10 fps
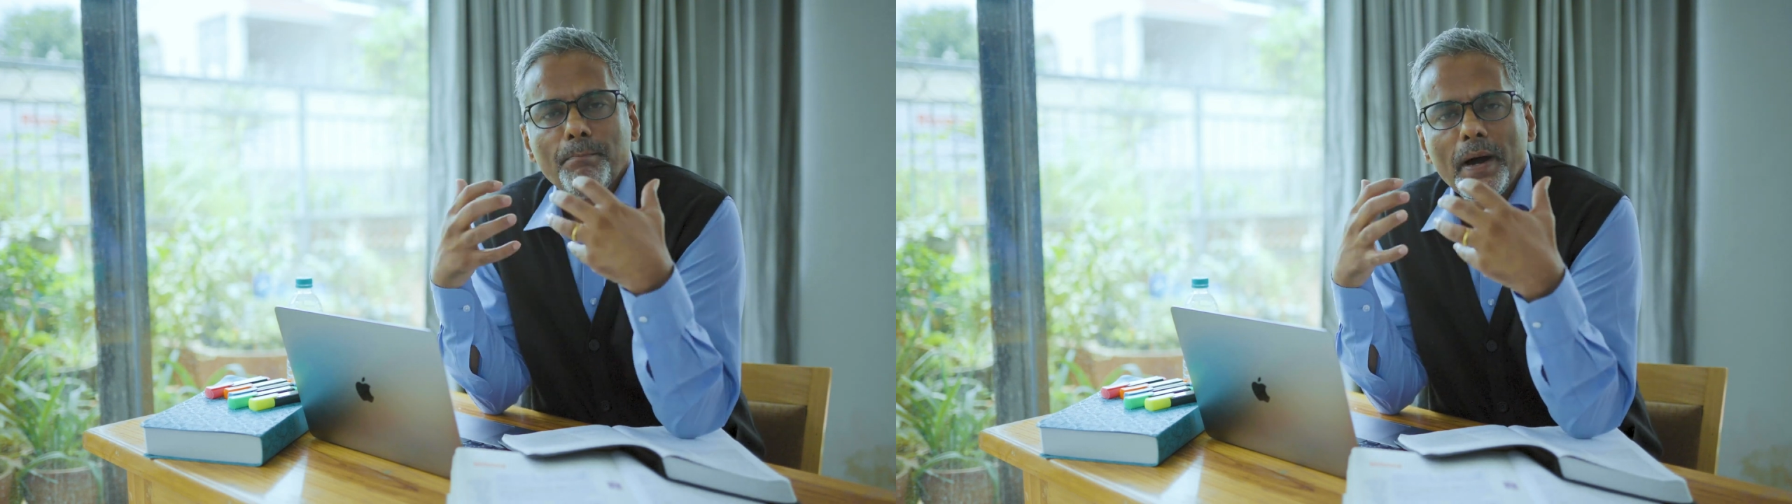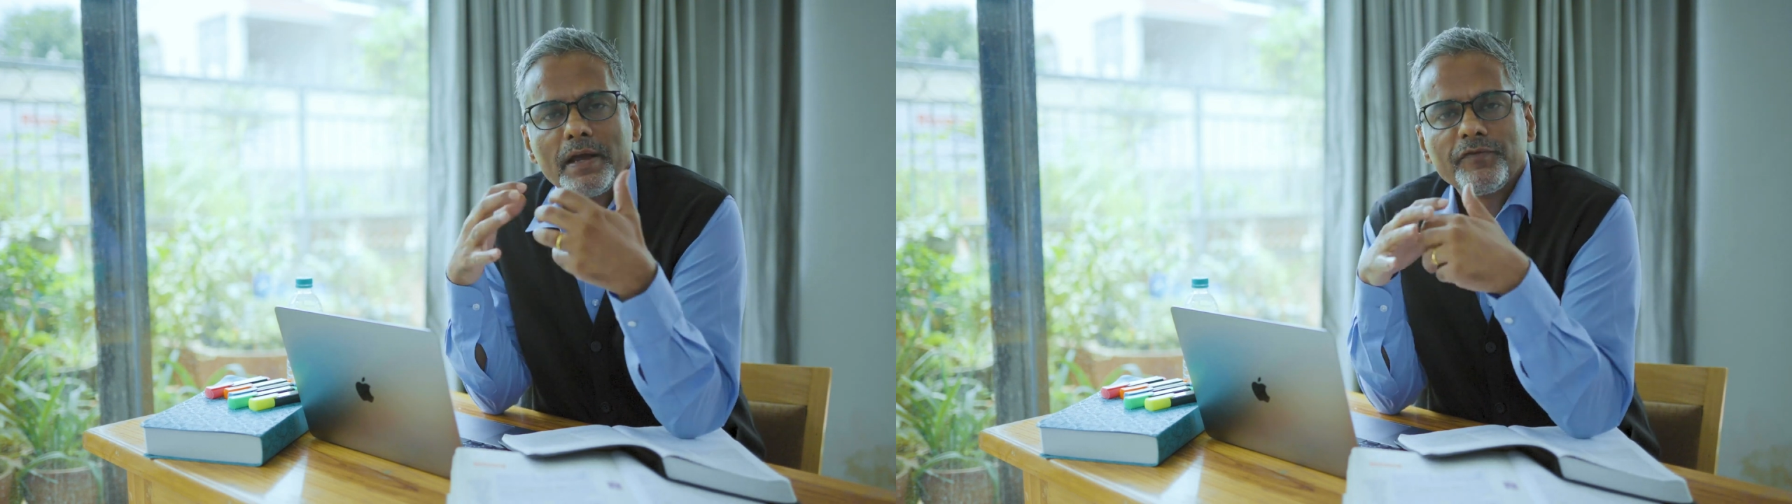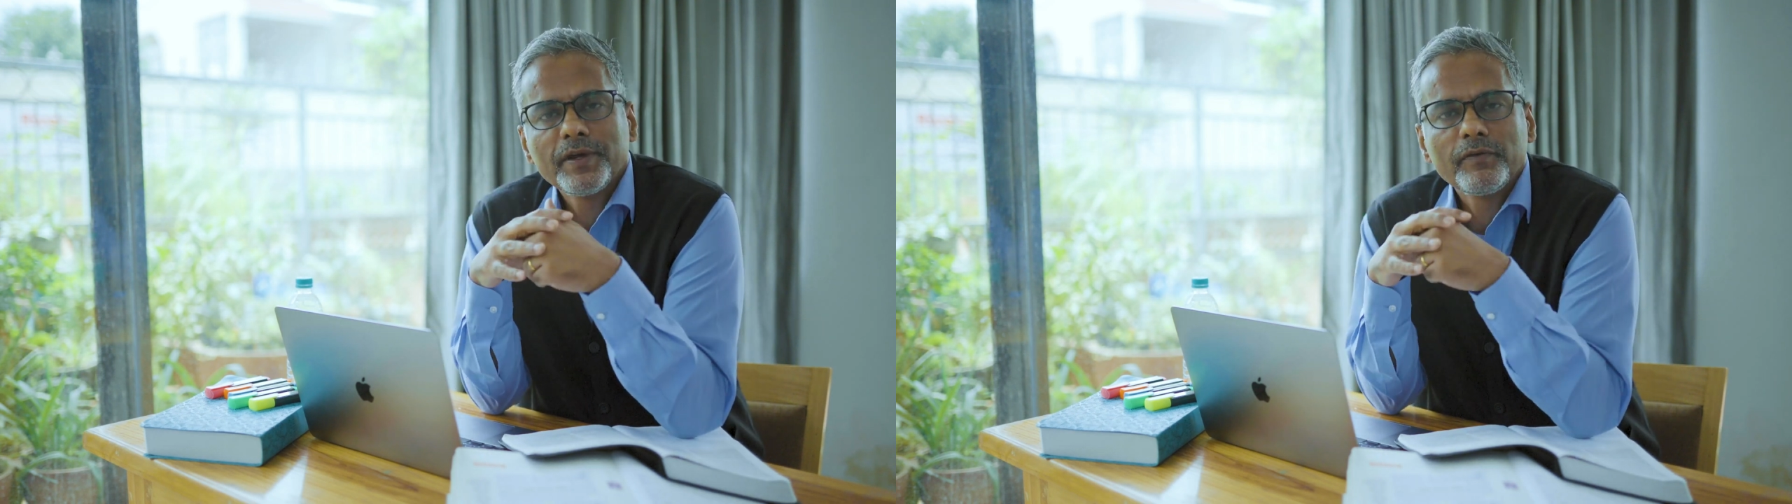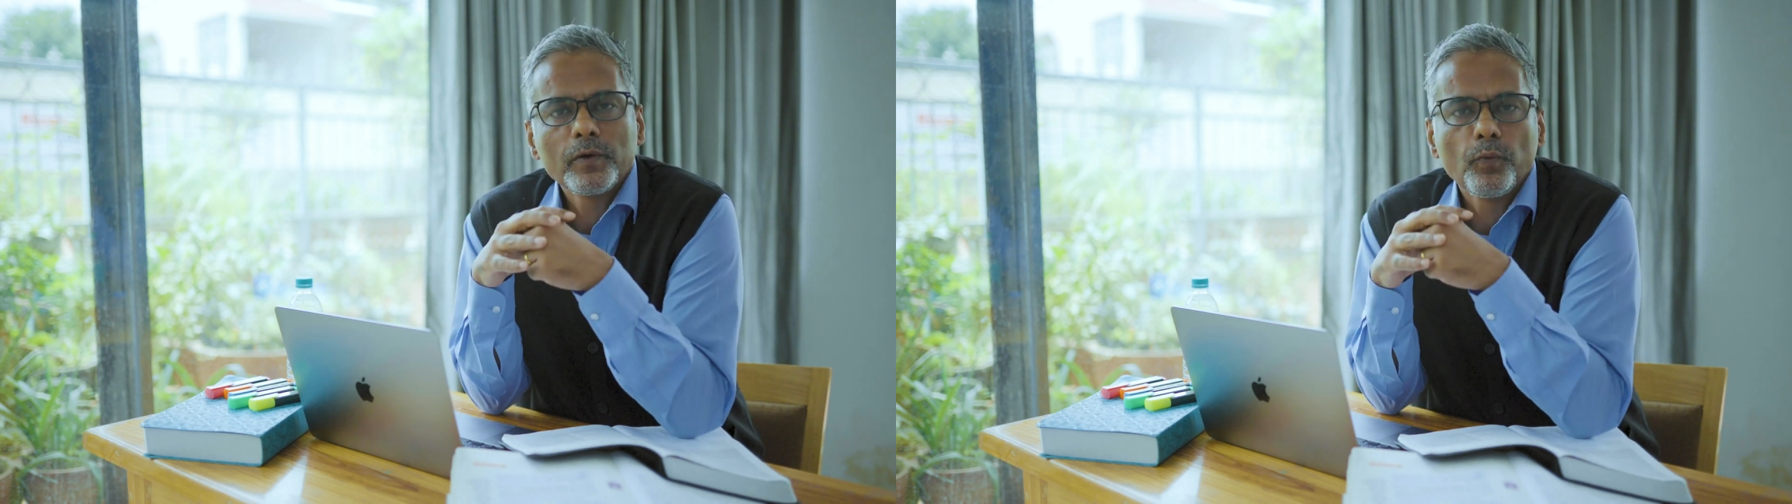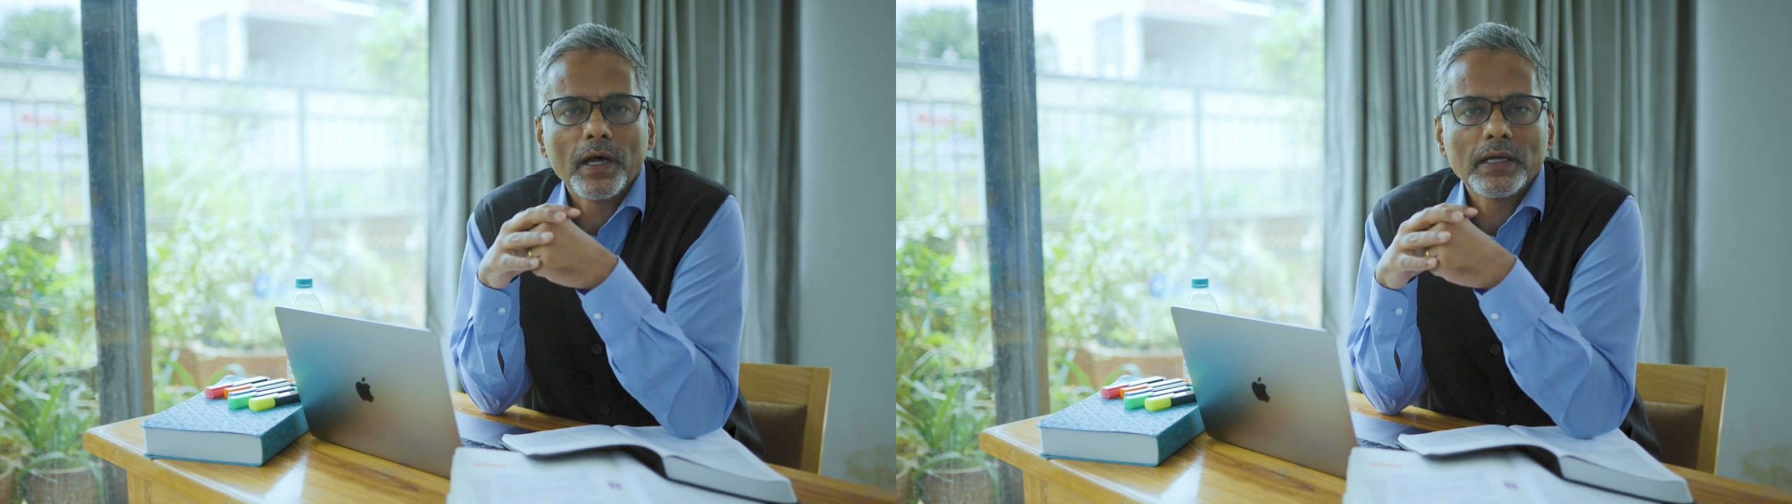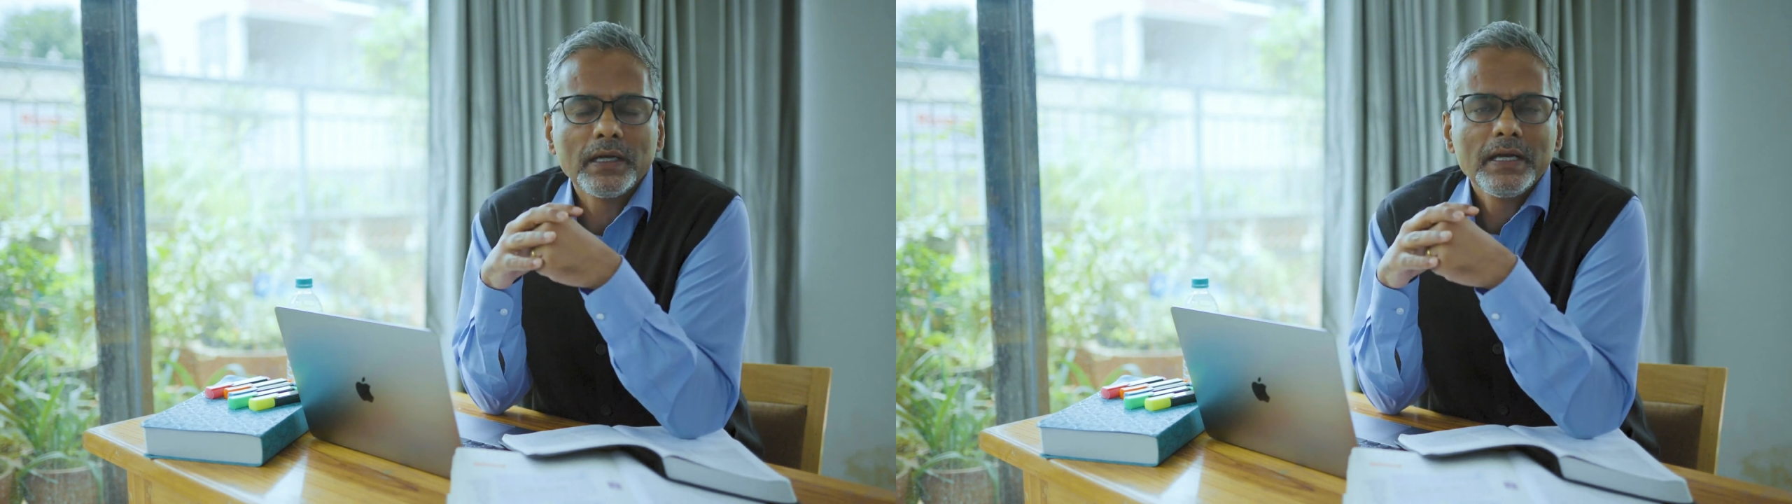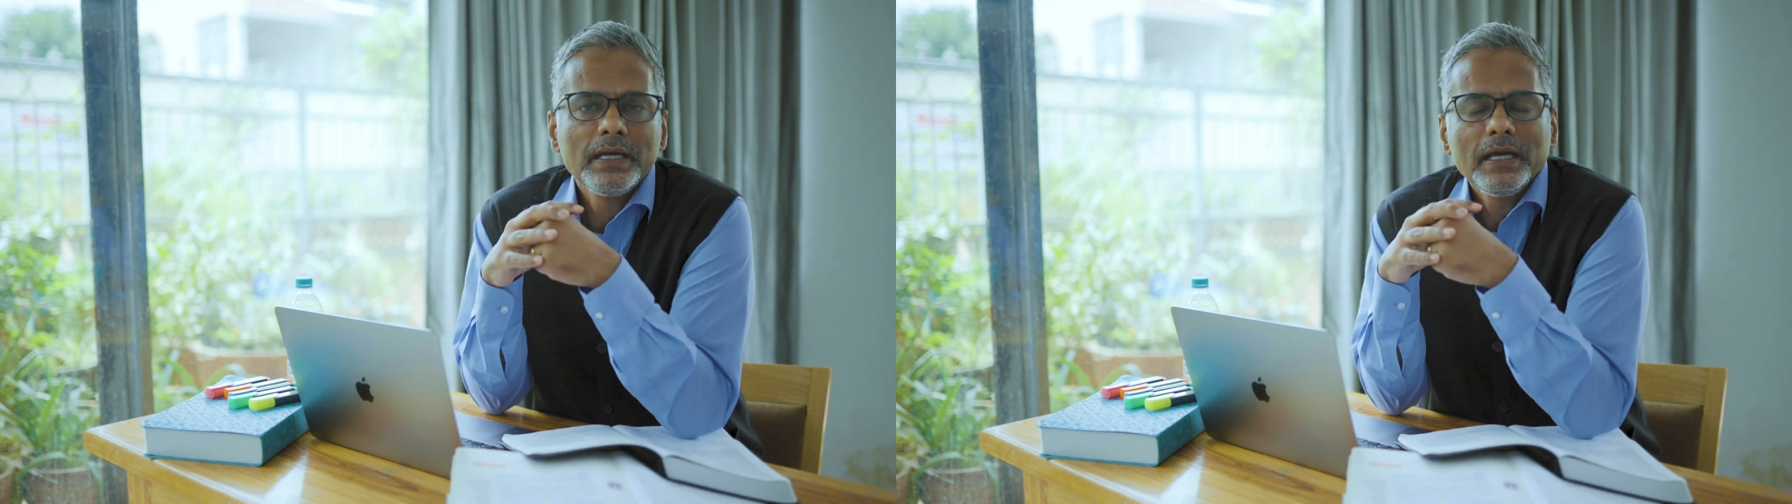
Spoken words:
My favorite one